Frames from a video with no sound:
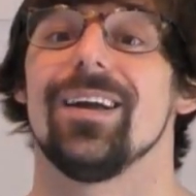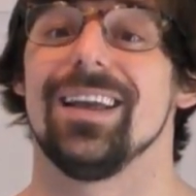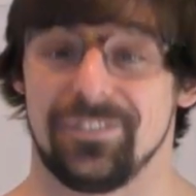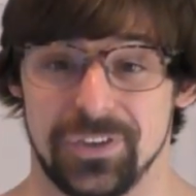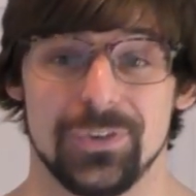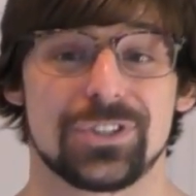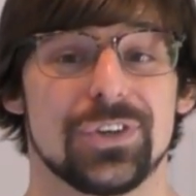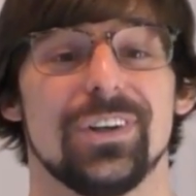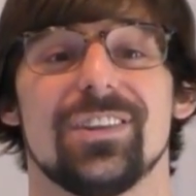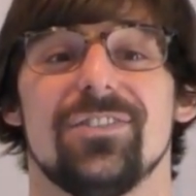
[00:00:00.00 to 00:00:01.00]
If you
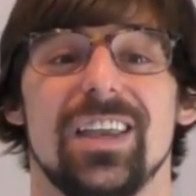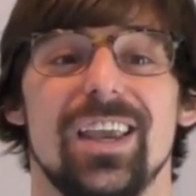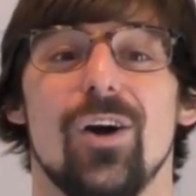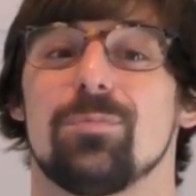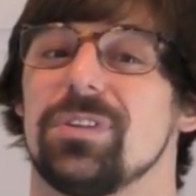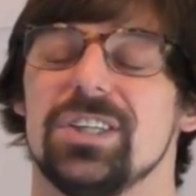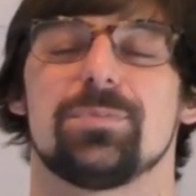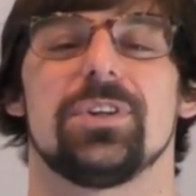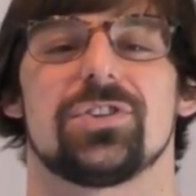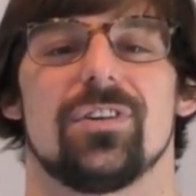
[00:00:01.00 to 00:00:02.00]
enjoyed the video, please
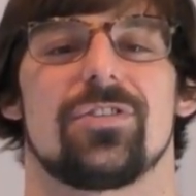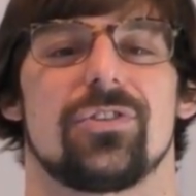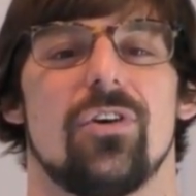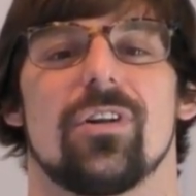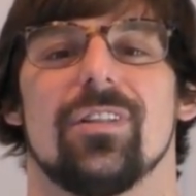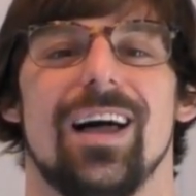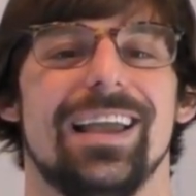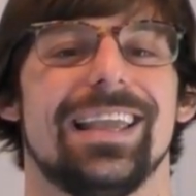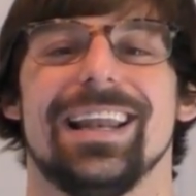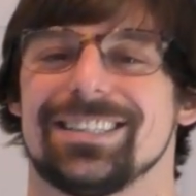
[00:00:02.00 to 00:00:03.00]
be sure to throw it a
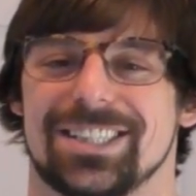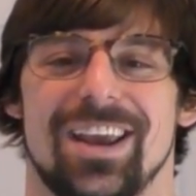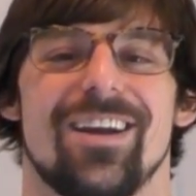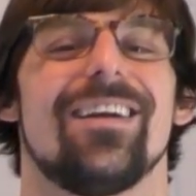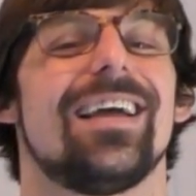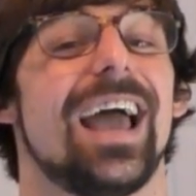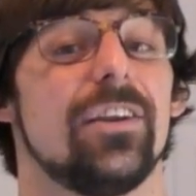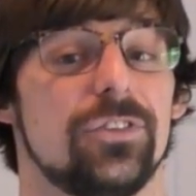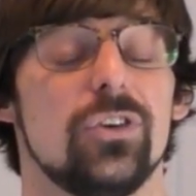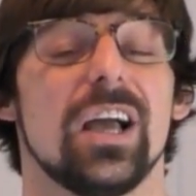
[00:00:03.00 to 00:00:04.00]
like and a share. And
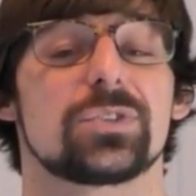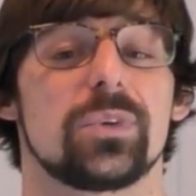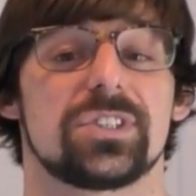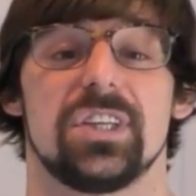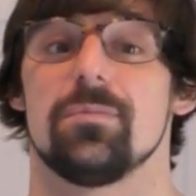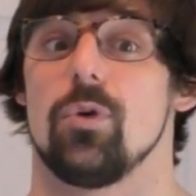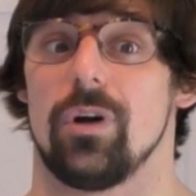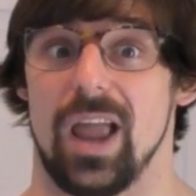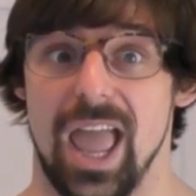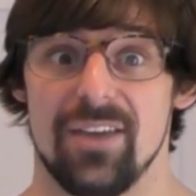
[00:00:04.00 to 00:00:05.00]
if you guys want to see
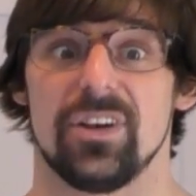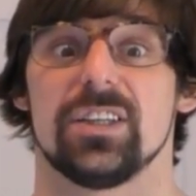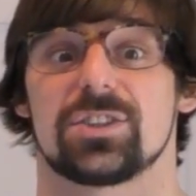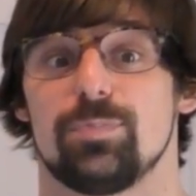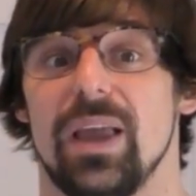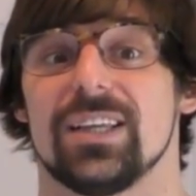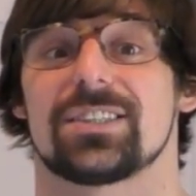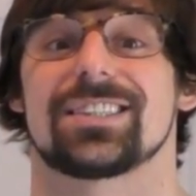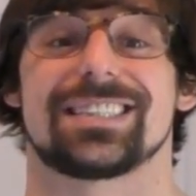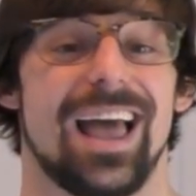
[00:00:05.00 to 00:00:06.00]
more
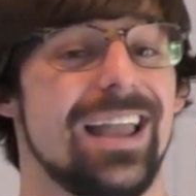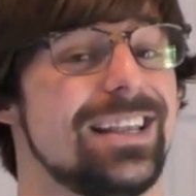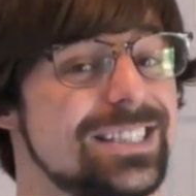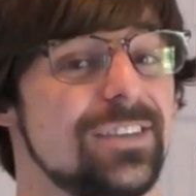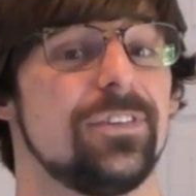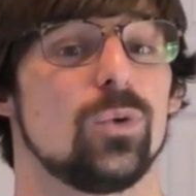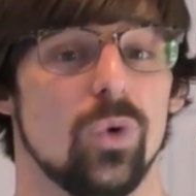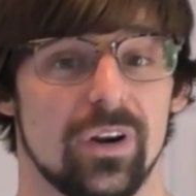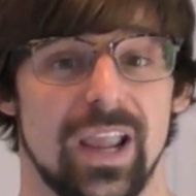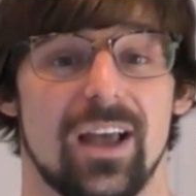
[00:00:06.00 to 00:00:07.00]
evidence-based scientific
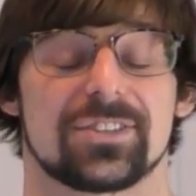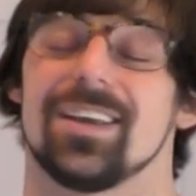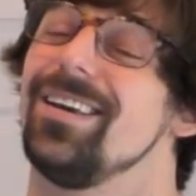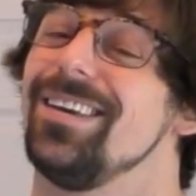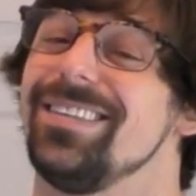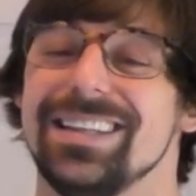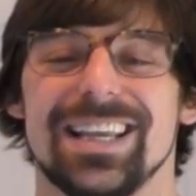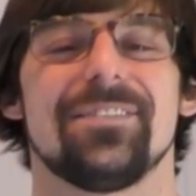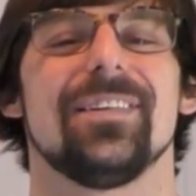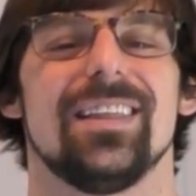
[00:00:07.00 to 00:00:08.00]
workouts, then
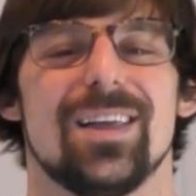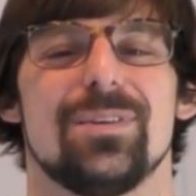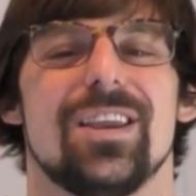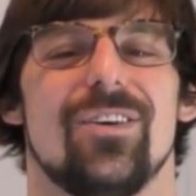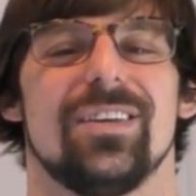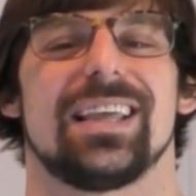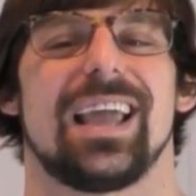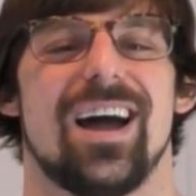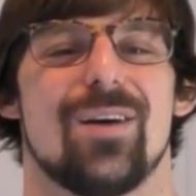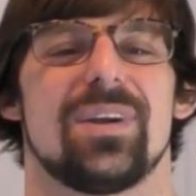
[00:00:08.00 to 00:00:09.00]
definitely let me know in the
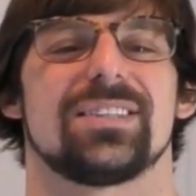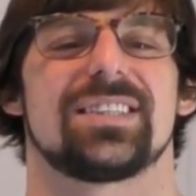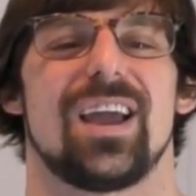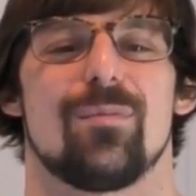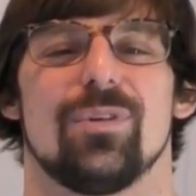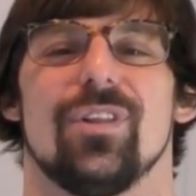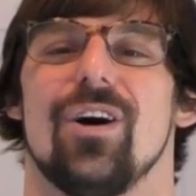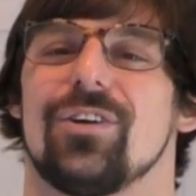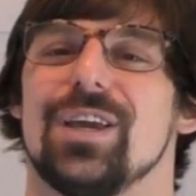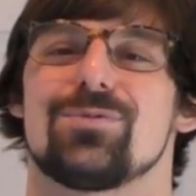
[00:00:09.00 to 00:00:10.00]
comments down
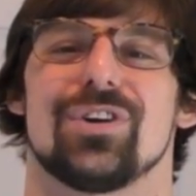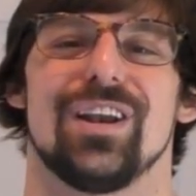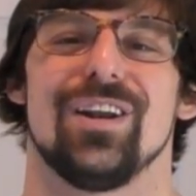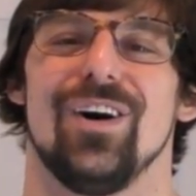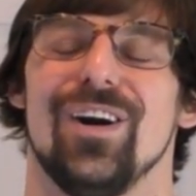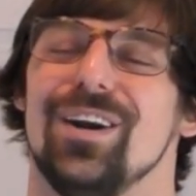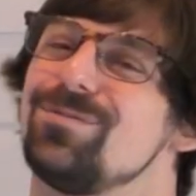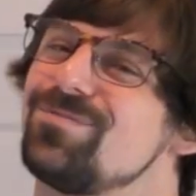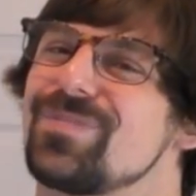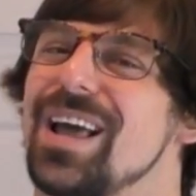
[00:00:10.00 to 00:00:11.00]
below. Keep training hard,
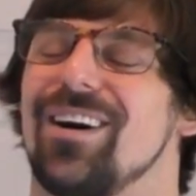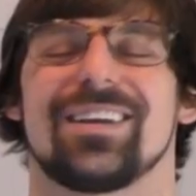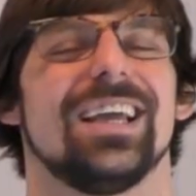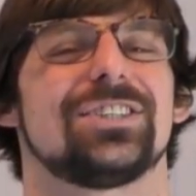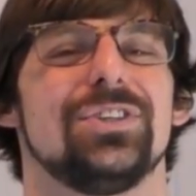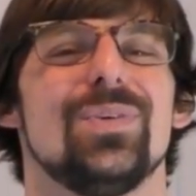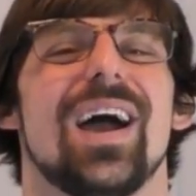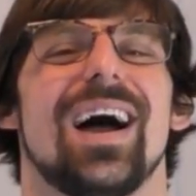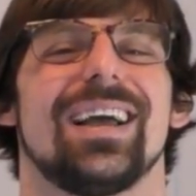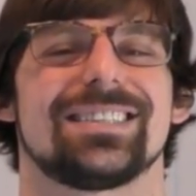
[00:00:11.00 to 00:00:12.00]
and I'll catch you
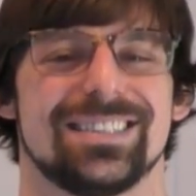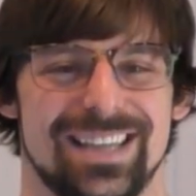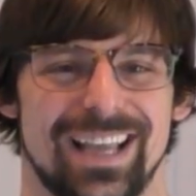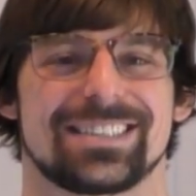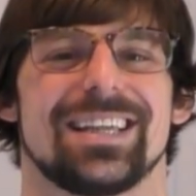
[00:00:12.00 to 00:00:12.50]
guys next